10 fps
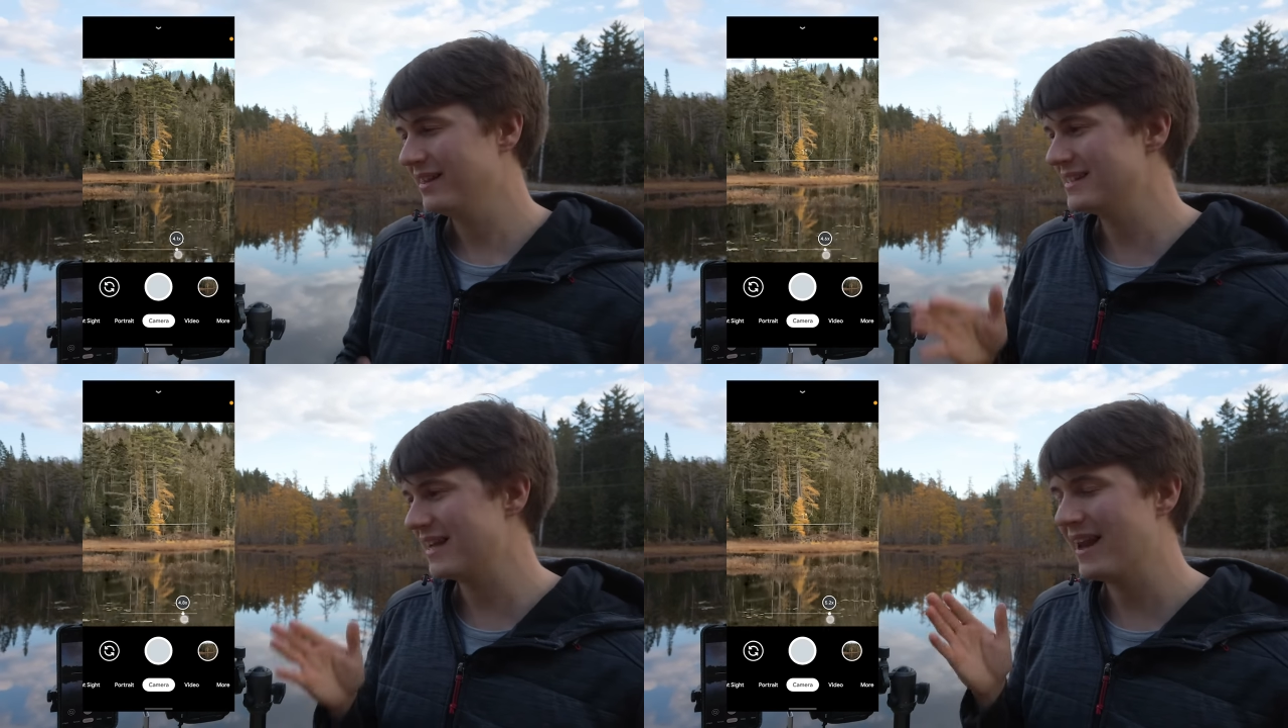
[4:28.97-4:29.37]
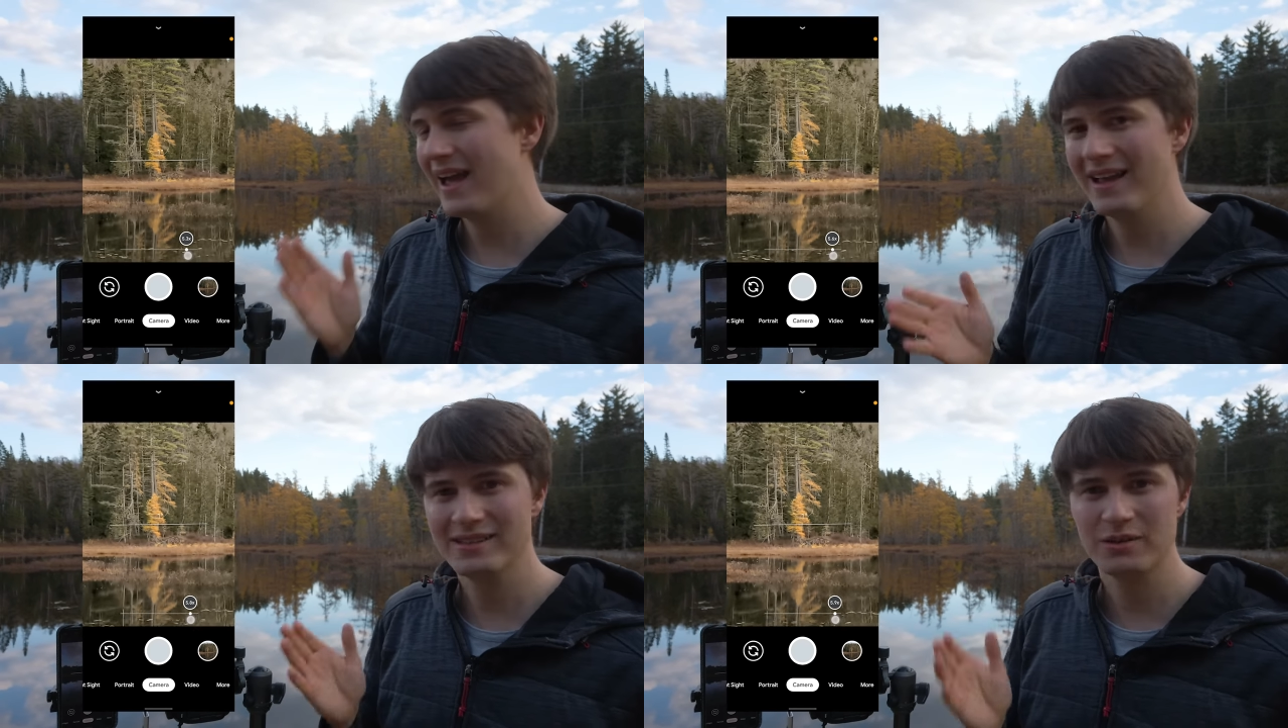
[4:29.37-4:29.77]
that is
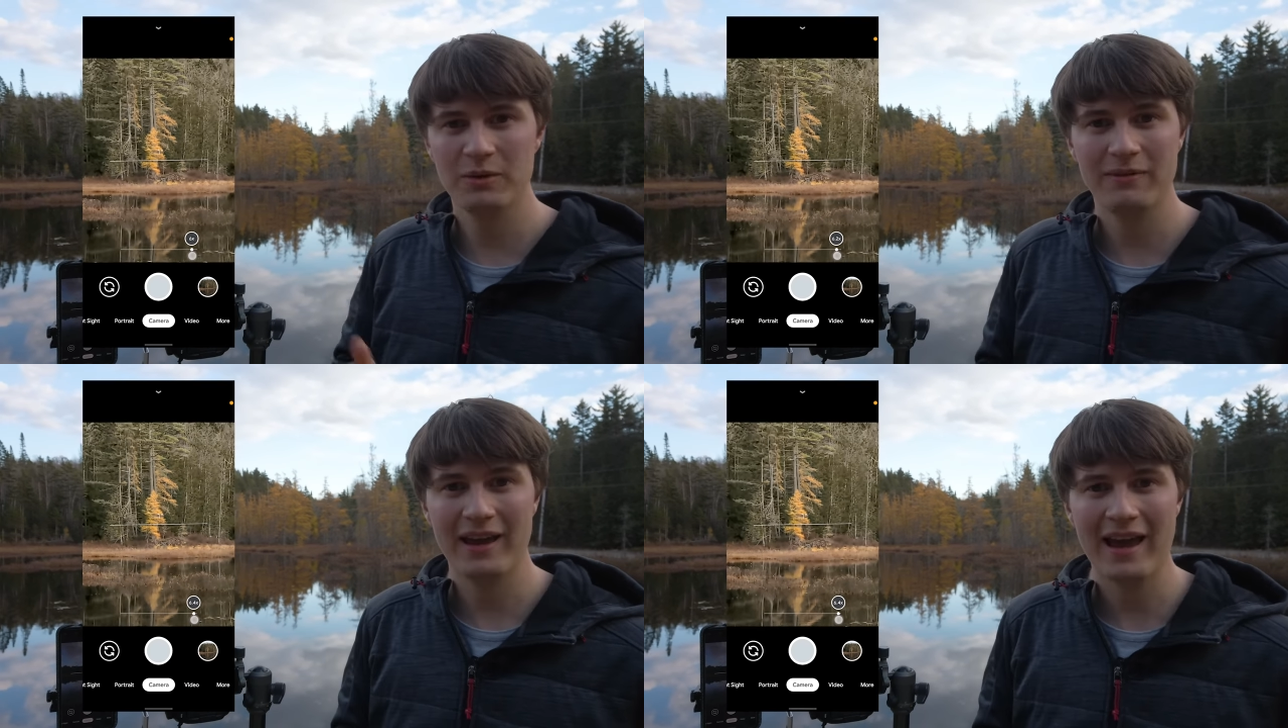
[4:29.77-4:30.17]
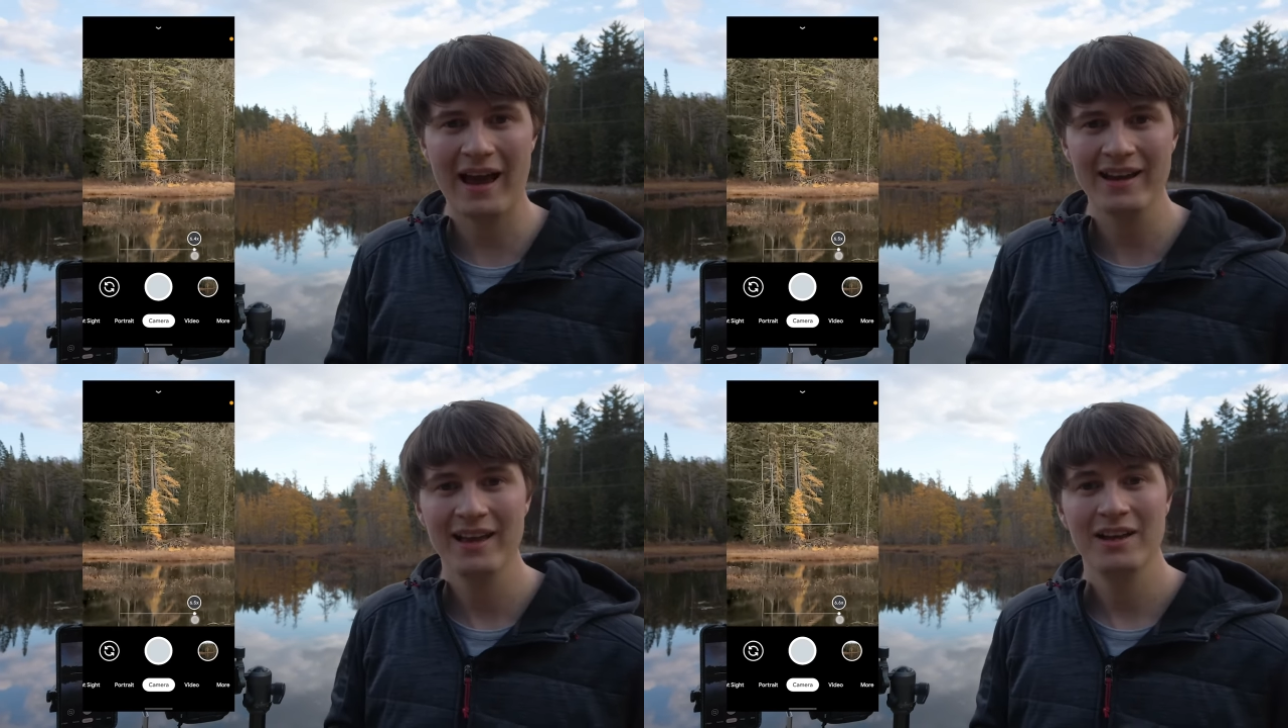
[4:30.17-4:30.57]
enhanced with
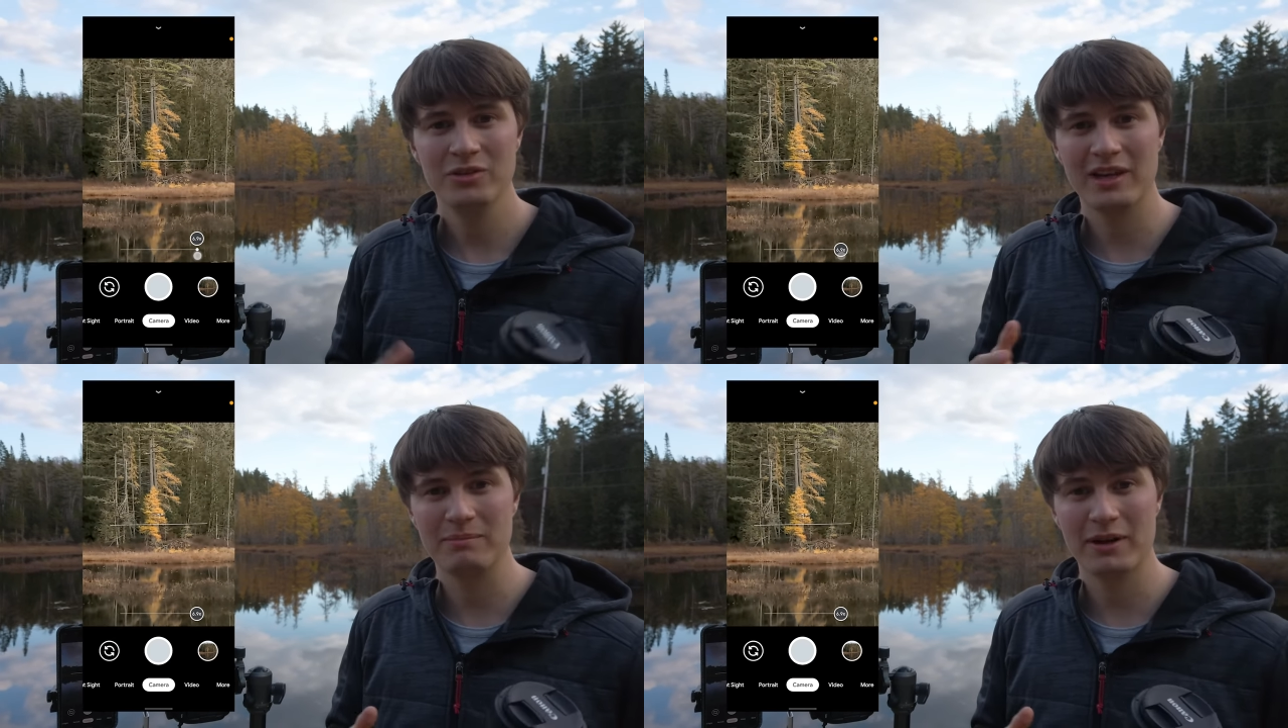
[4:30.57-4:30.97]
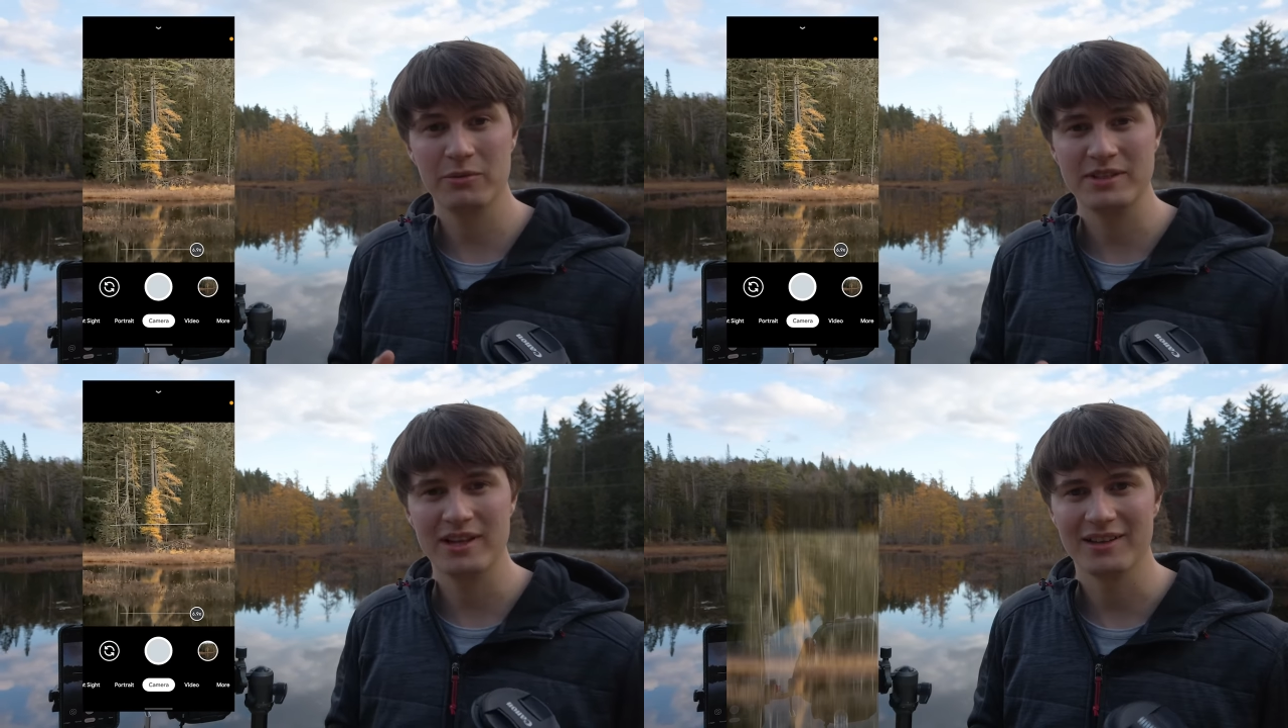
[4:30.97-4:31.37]
AI to get
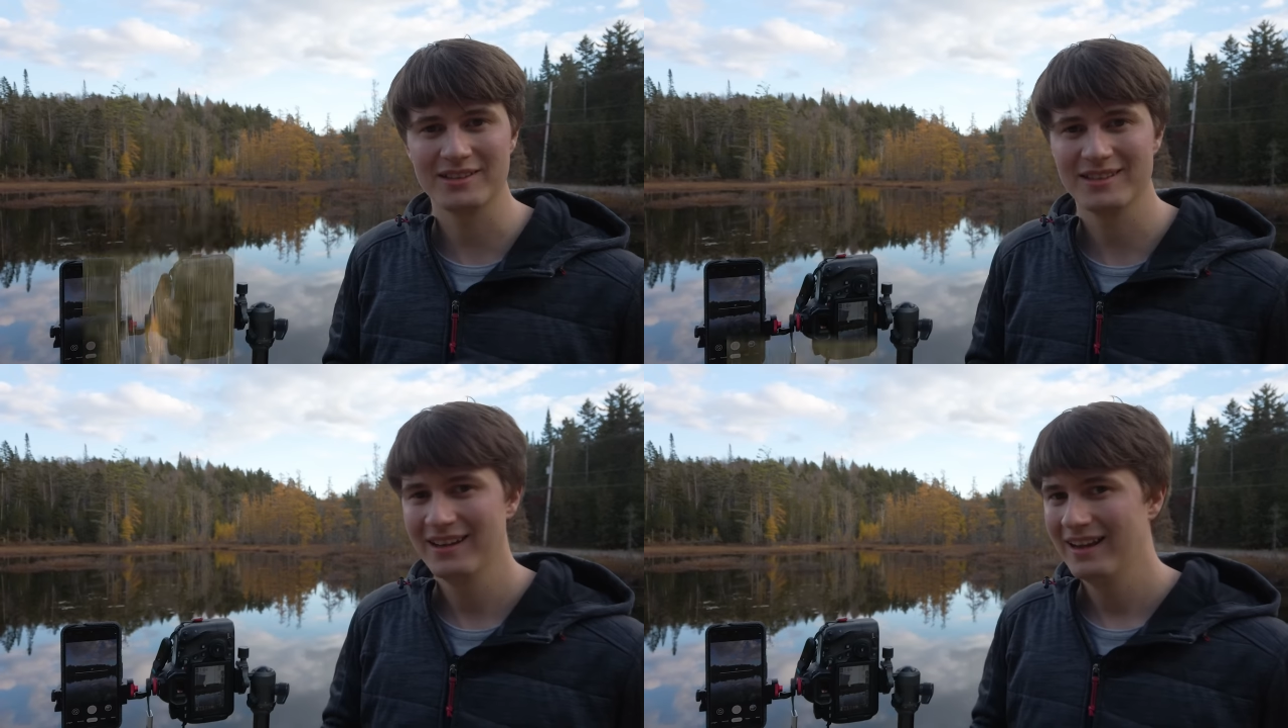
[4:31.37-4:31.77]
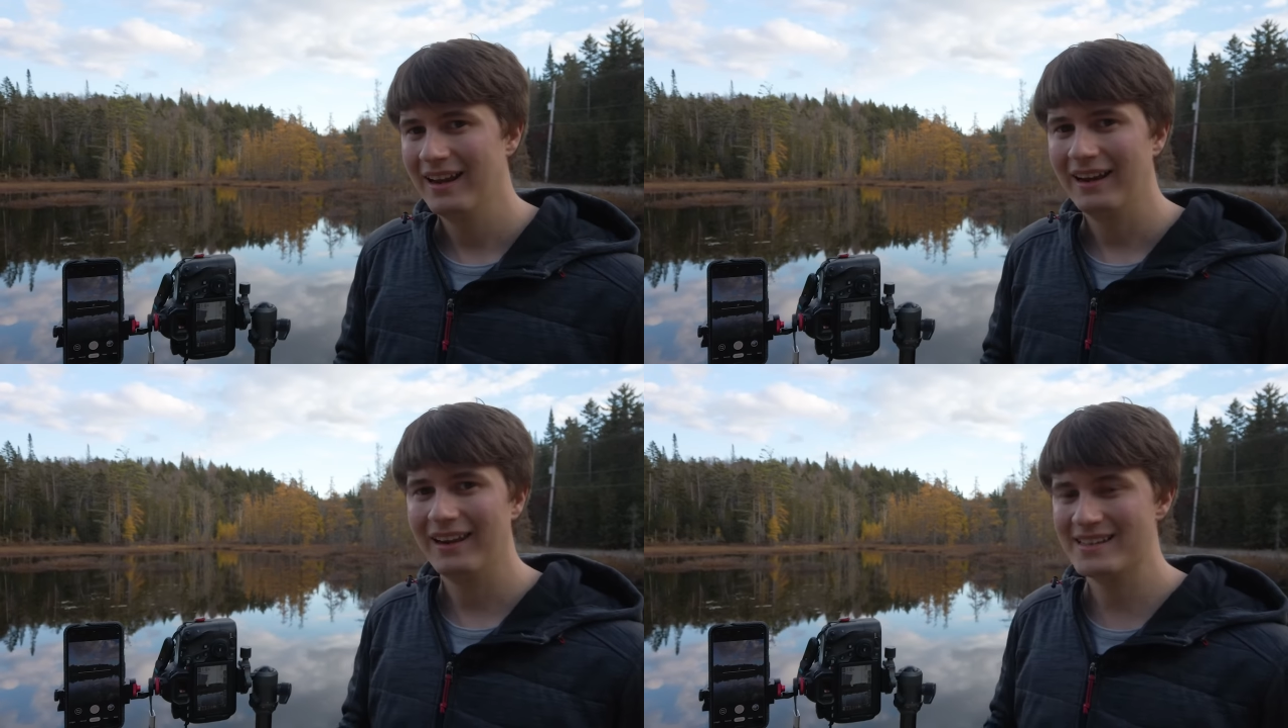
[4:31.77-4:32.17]
better results.
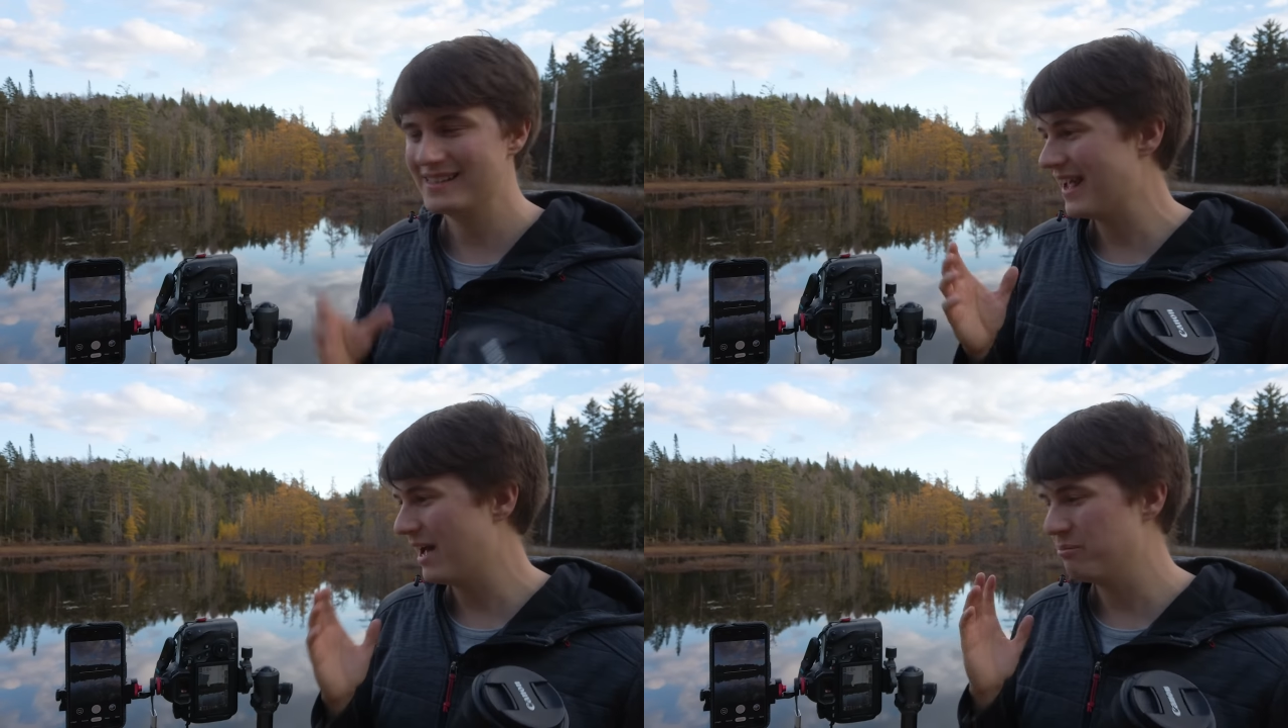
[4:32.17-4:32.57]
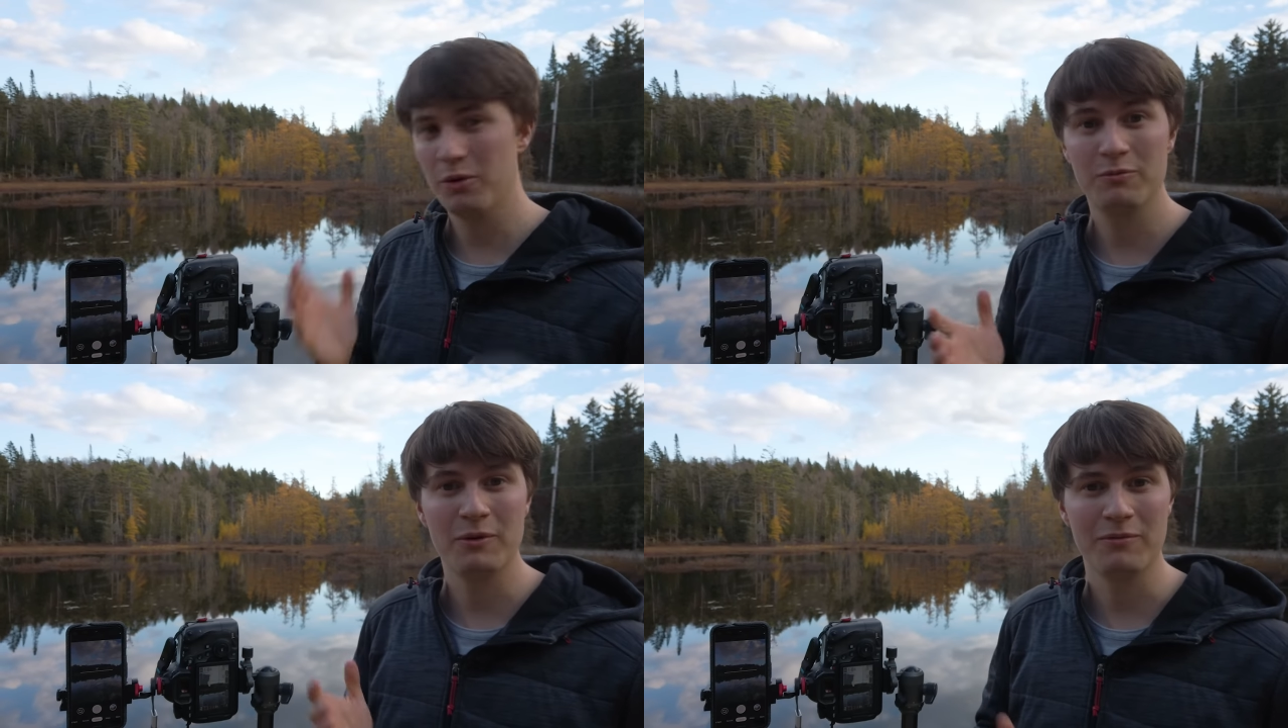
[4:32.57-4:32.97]
Let's see how both